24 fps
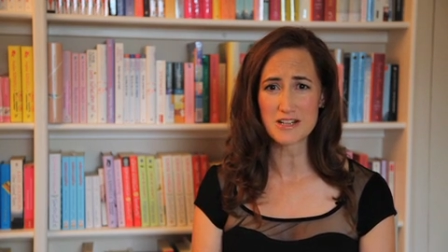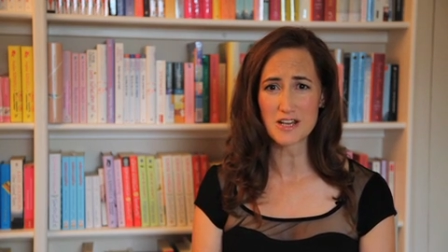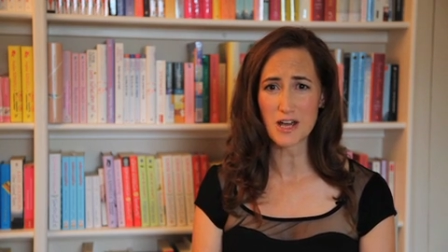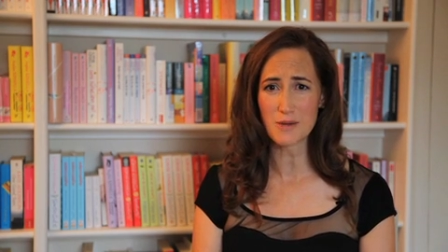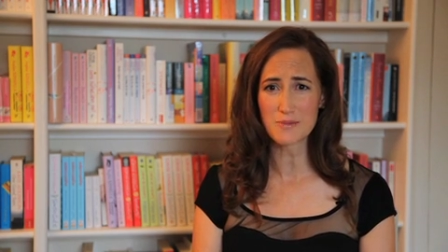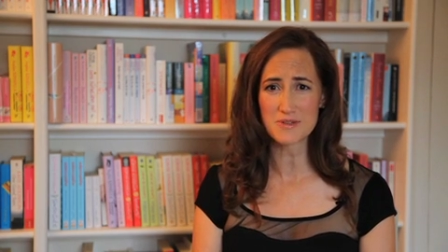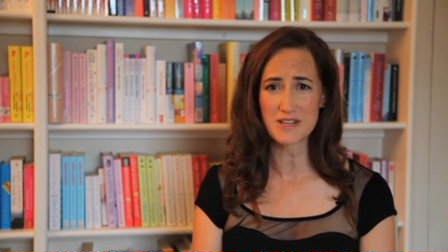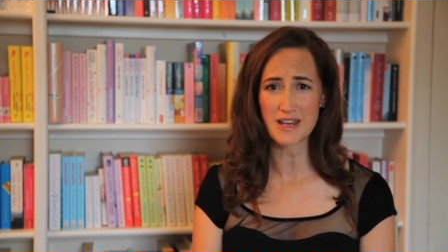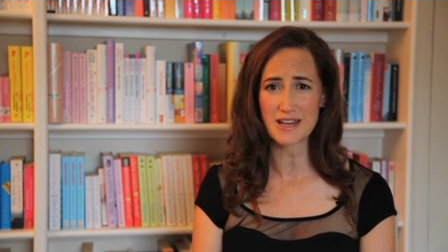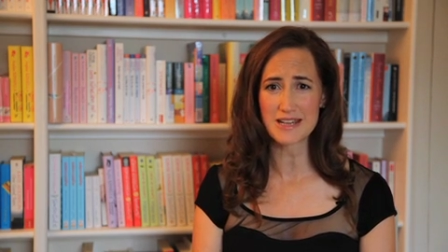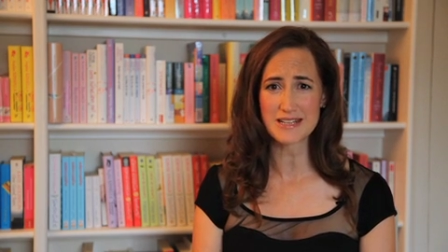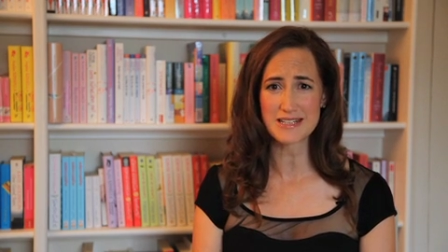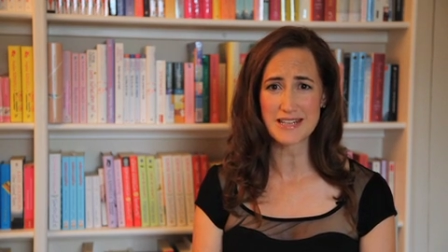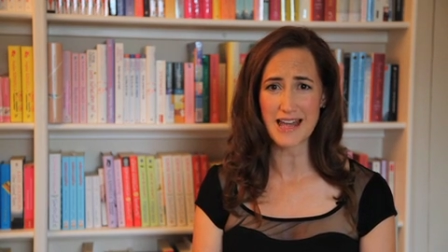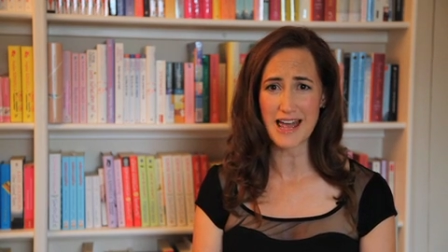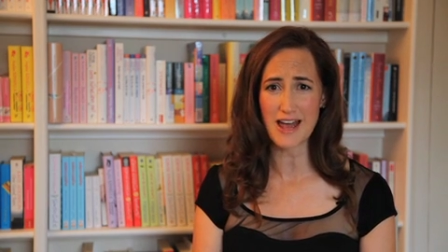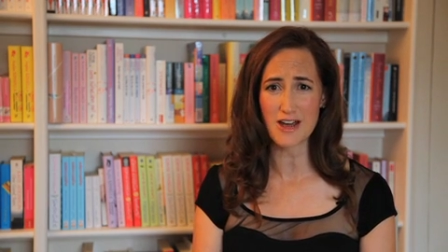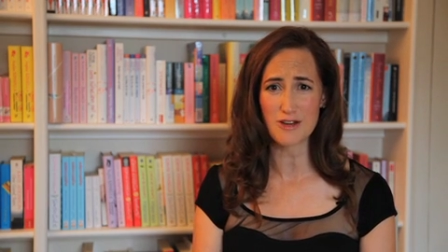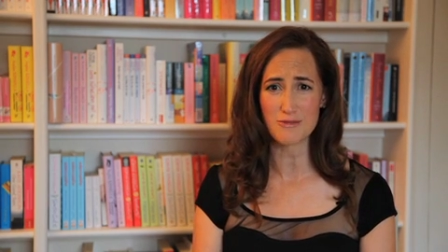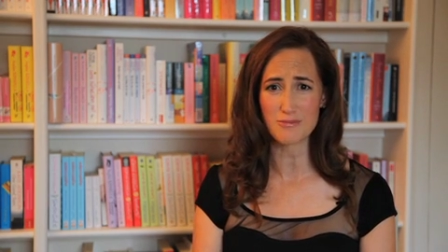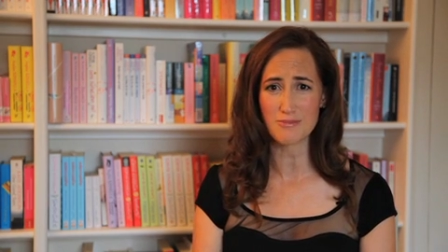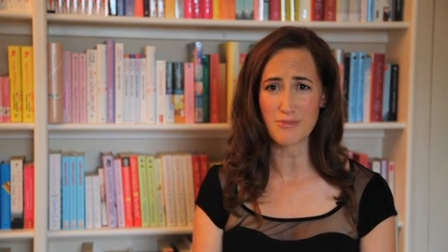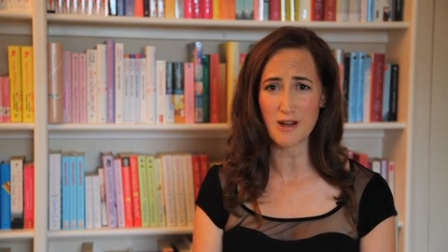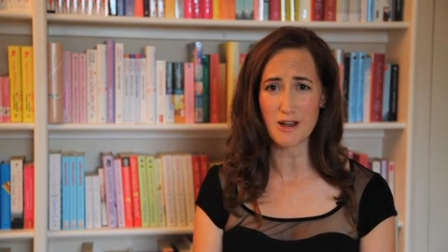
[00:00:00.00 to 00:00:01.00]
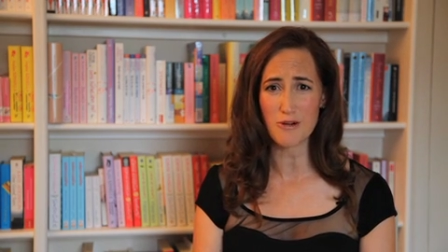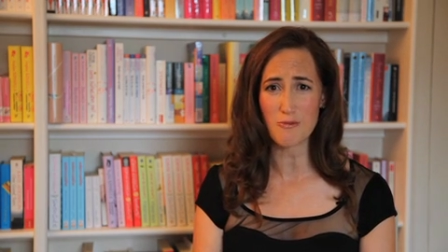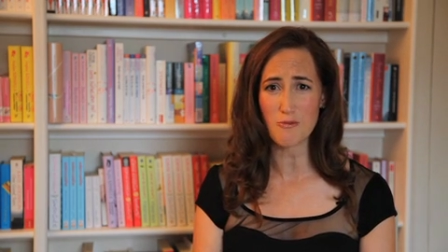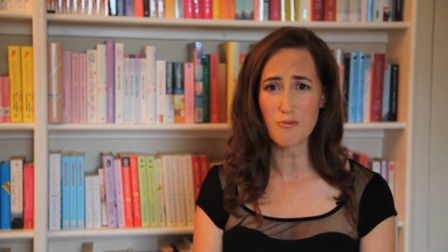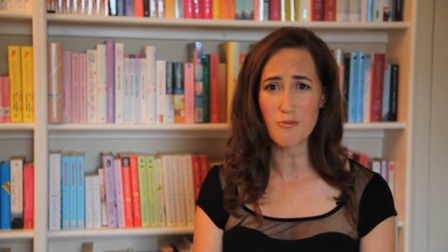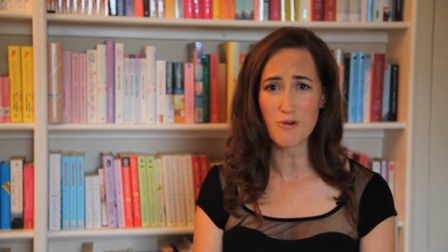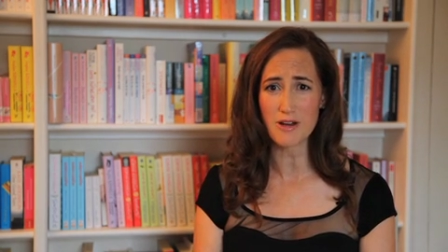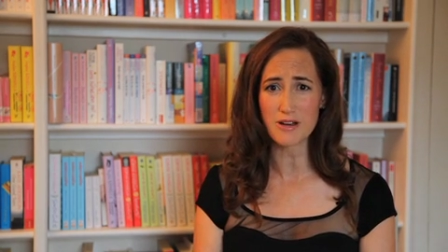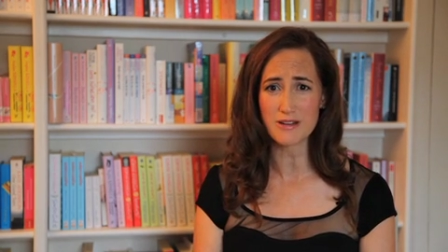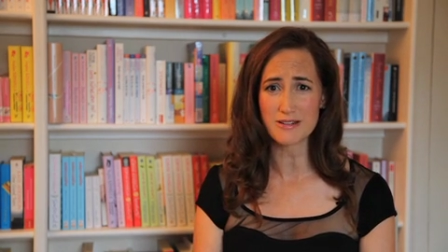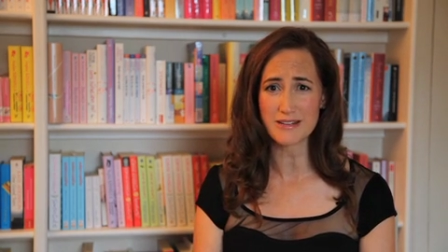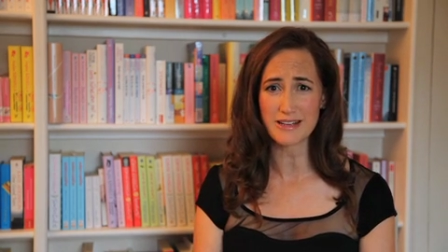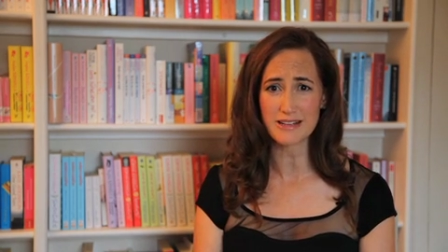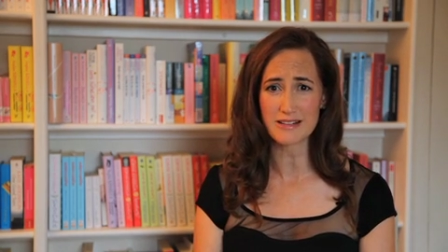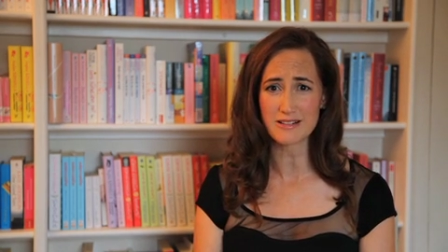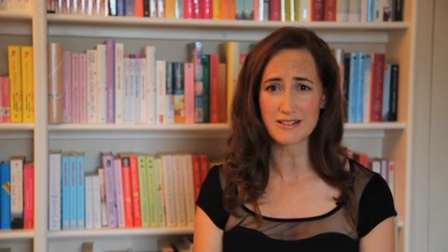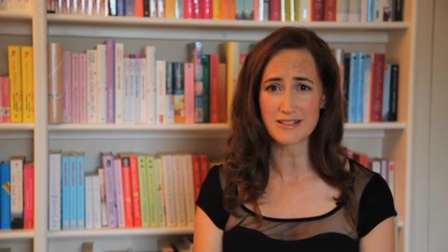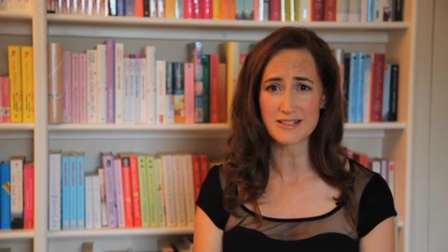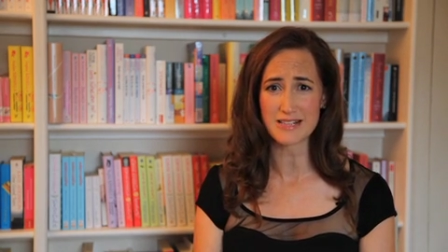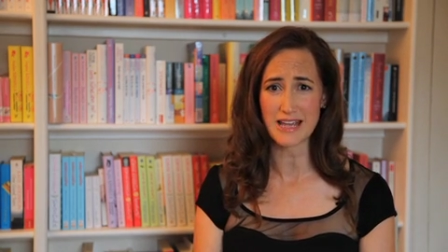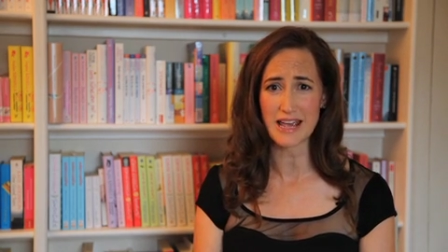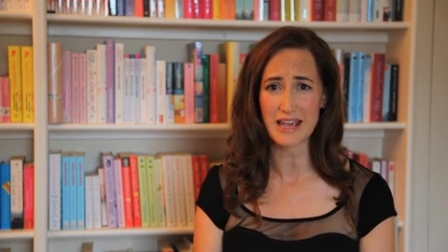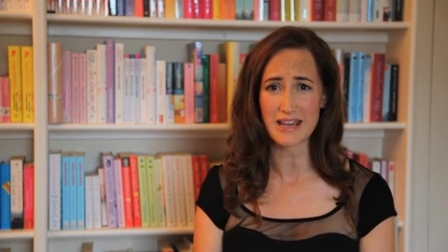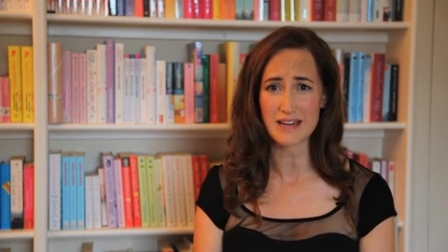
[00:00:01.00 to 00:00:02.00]
upside down by one little
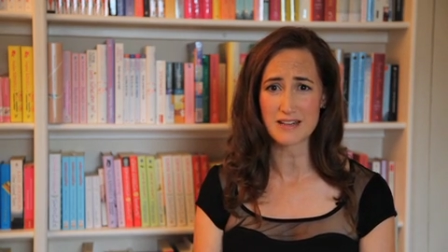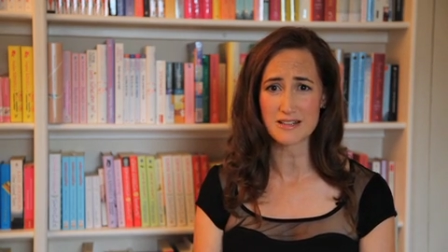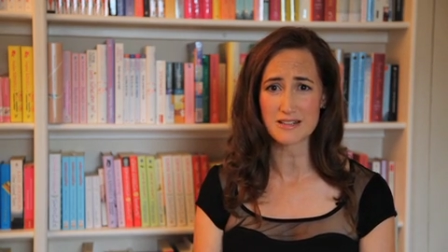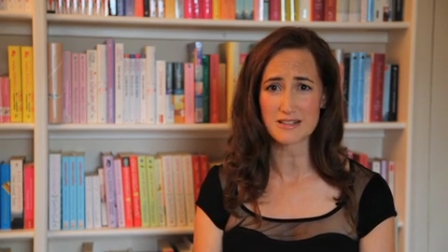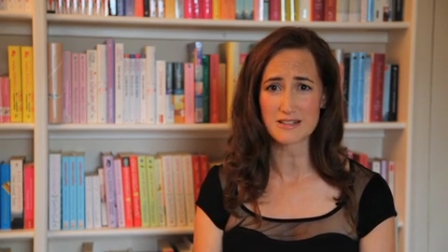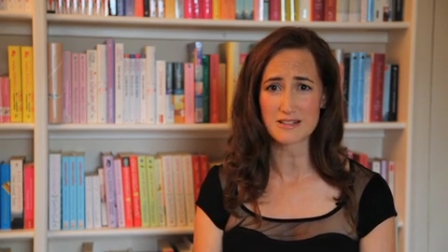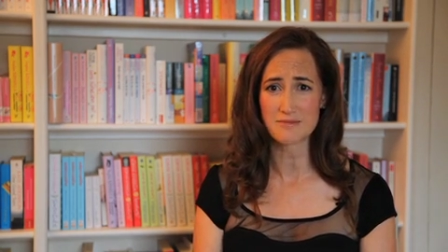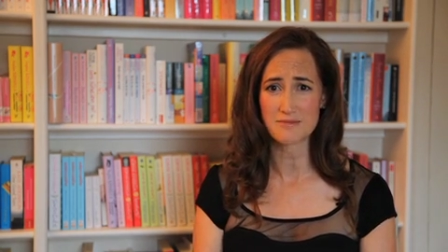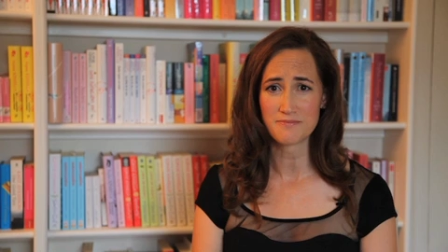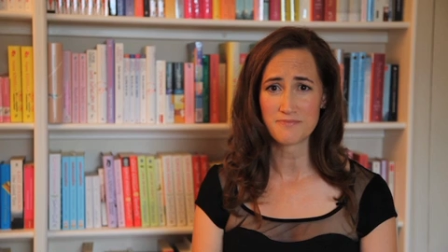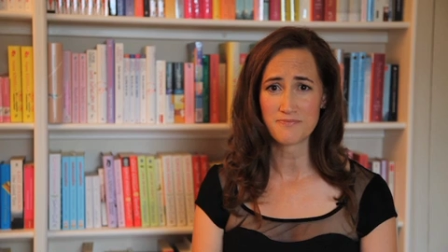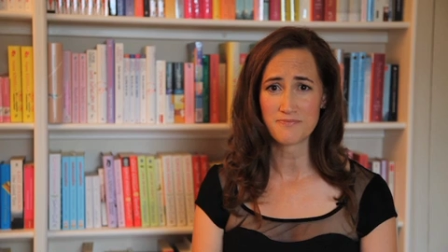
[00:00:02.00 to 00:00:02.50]
text.